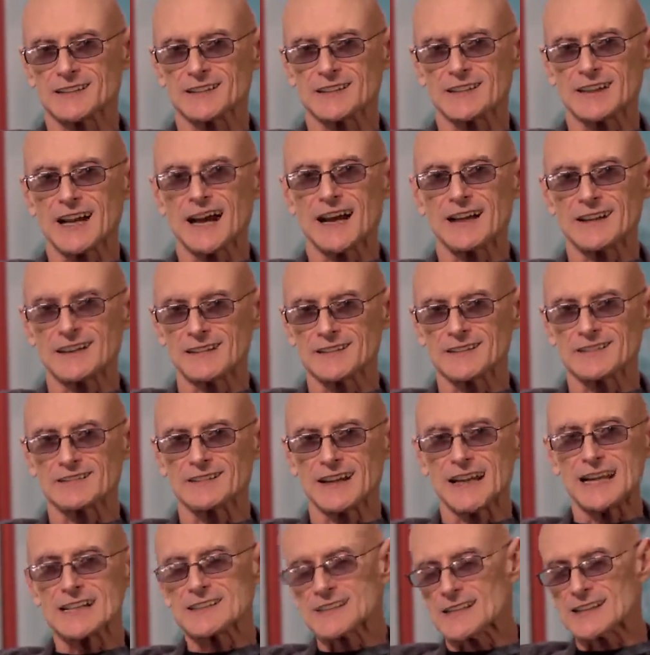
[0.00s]
kind of
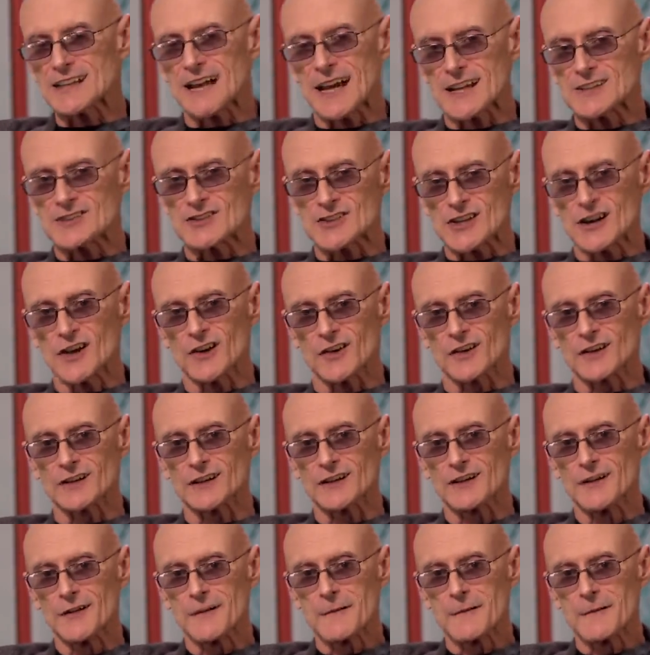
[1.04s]
inside joke.